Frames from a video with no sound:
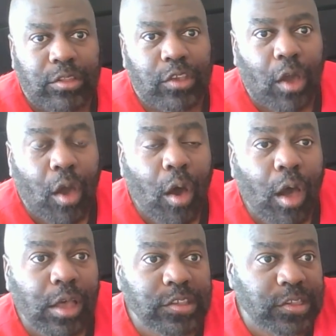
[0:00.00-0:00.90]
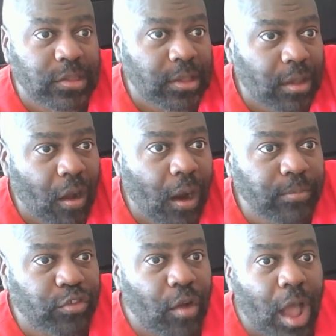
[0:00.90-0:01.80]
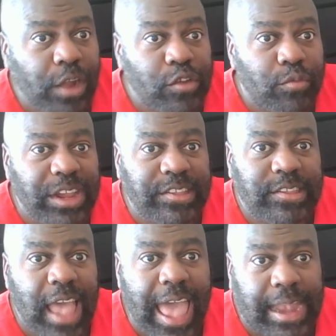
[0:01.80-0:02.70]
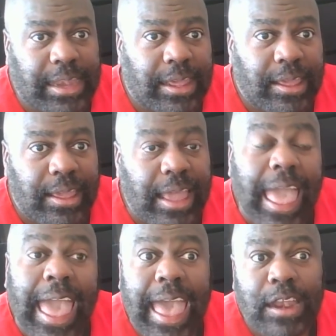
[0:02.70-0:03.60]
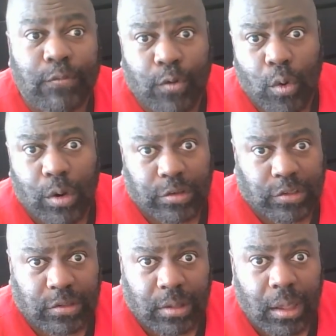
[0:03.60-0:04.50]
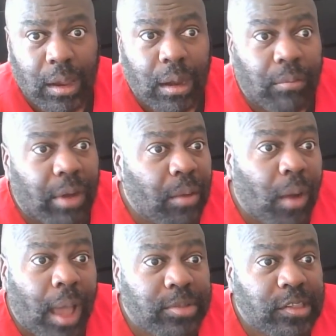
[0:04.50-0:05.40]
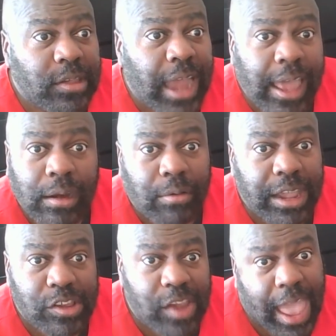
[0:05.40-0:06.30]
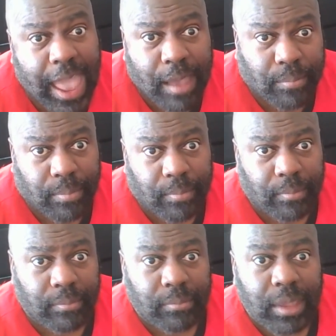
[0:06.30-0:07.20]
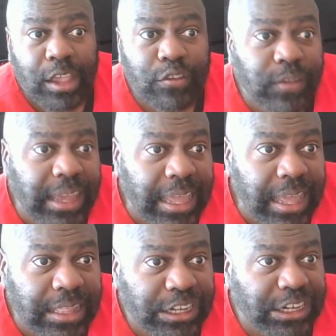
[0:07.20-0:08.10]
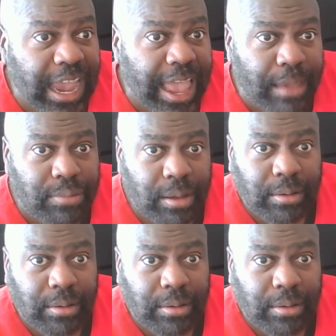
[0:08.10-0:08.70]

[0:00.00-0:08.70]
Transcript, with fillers: to cause Armstrong to reset. And of course, Ray Robinson had a great jab. He's flicking the jab.